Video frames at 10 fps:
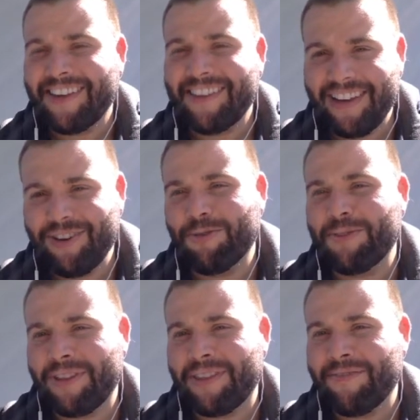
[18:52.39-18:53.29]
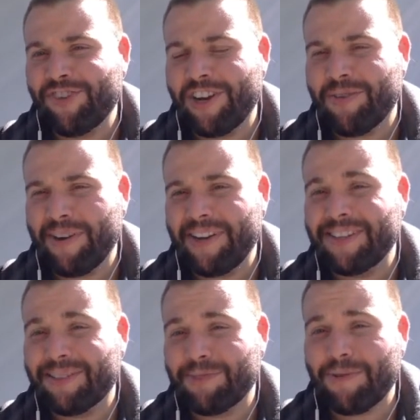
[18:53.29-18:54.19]
they know that they've
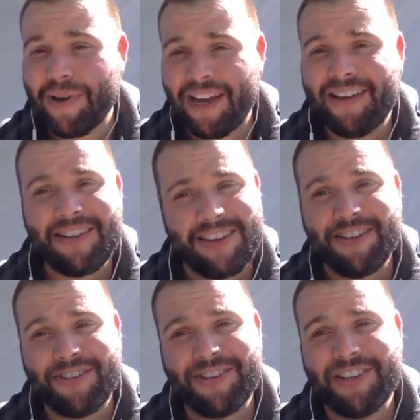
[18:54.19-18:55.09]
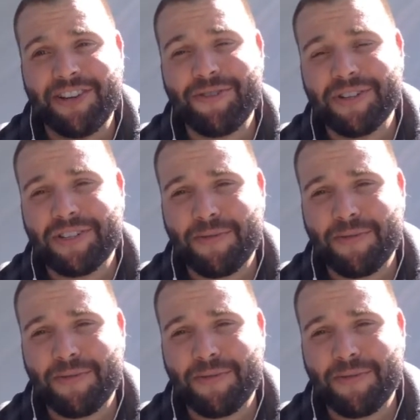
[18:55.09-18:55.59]
generated some demand and they're going to increase the